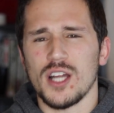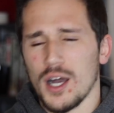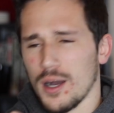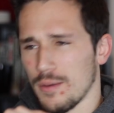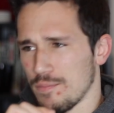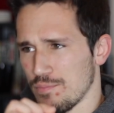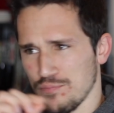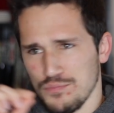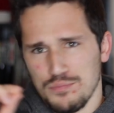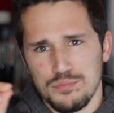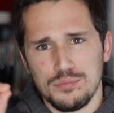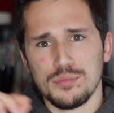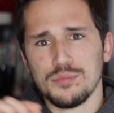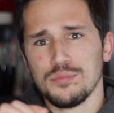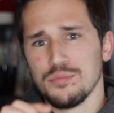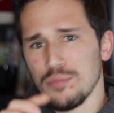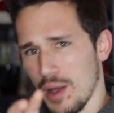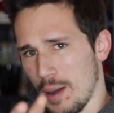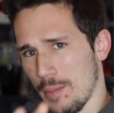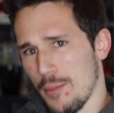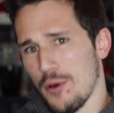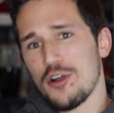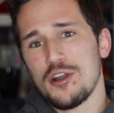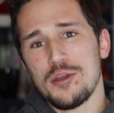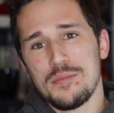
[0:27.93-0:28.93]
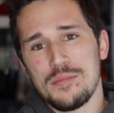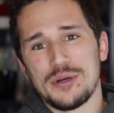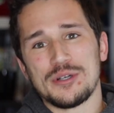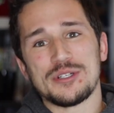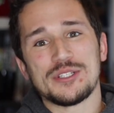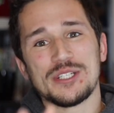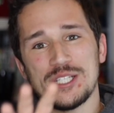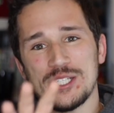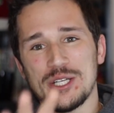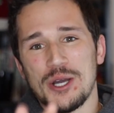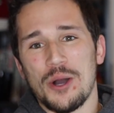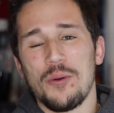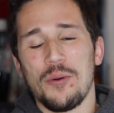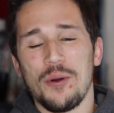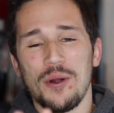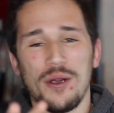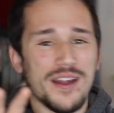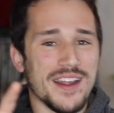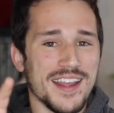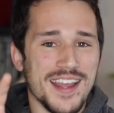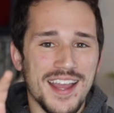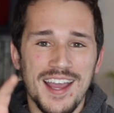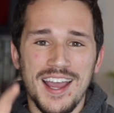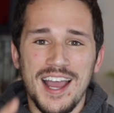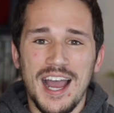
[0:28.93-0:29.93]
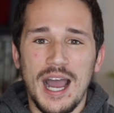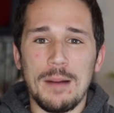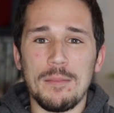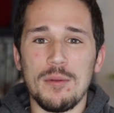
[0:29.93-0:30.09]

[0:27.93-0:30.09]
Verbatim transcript: I'm I'm already building, don't worry.